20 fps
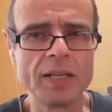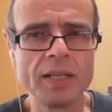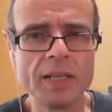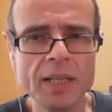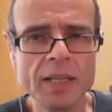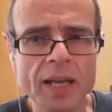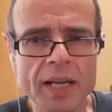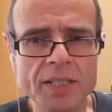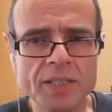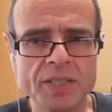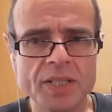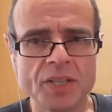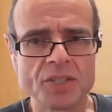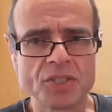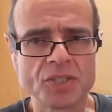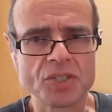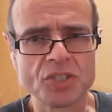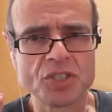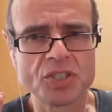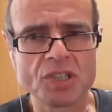
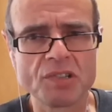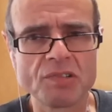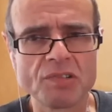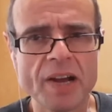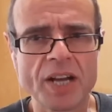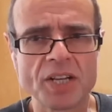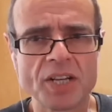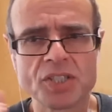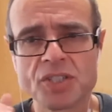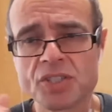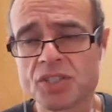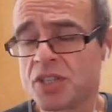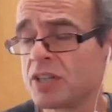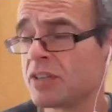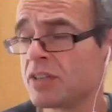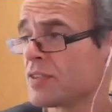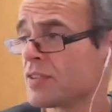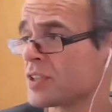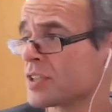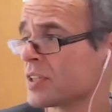lightest scratch the
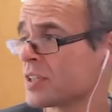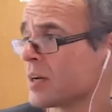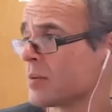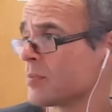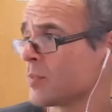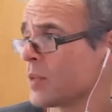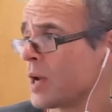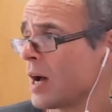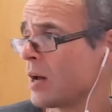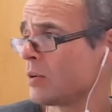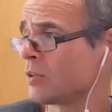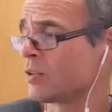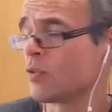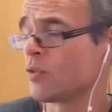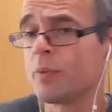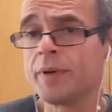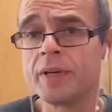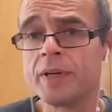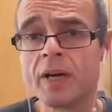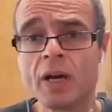surface. And I'm, how long
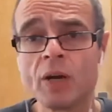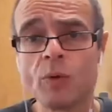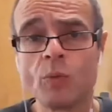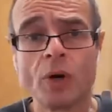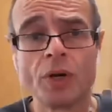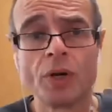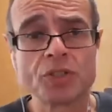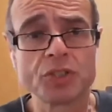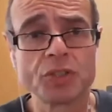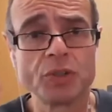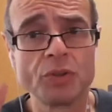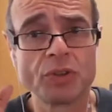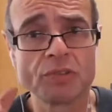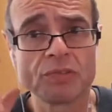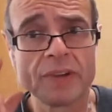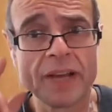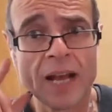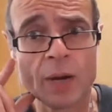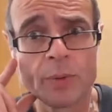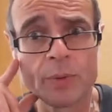have we been going? What two,
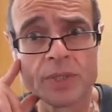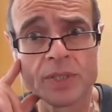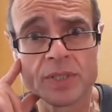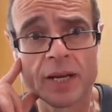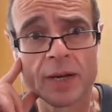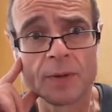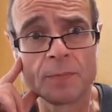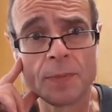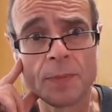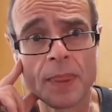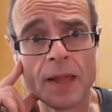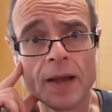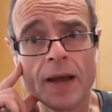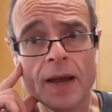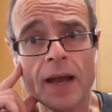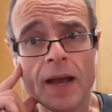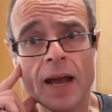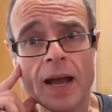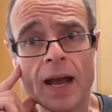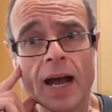three hours now?
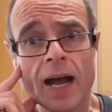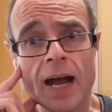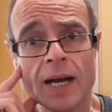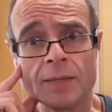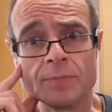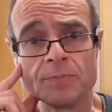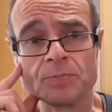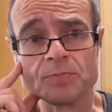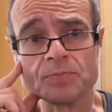Um,